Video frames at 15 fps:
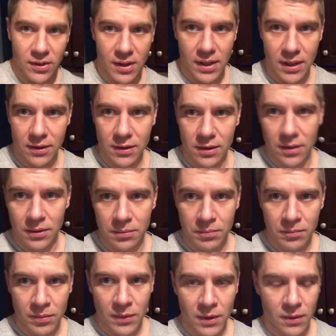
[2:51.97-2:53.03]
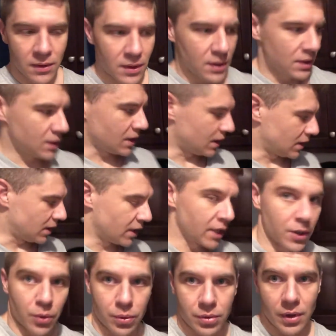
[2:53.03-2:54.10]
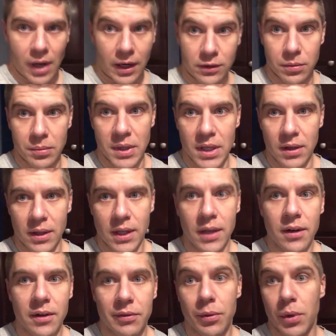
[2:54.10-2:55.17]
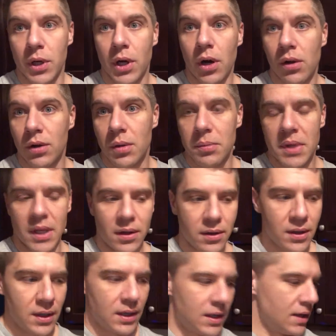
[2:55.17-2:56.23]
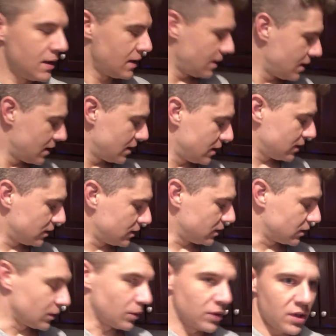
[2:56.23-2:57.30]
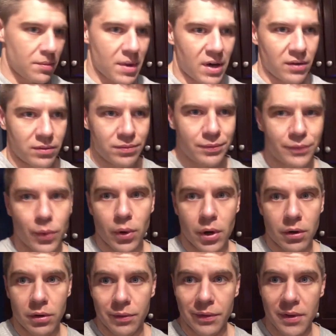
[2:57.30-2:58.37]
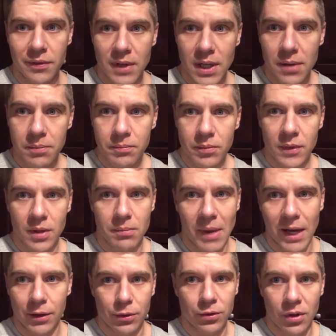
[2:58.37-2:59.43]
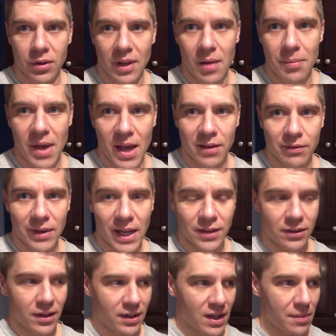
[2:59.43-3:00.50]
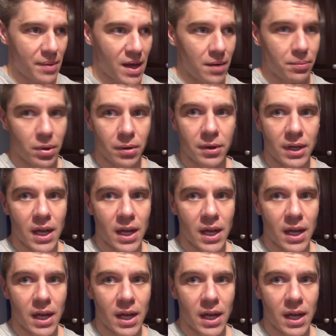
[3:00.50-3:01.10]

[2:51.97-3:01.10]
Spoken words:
in this kind of unorthodox meal here, if you want to call it a meal, are only about 450. Macros aren't that bad, fat's not that bad, probably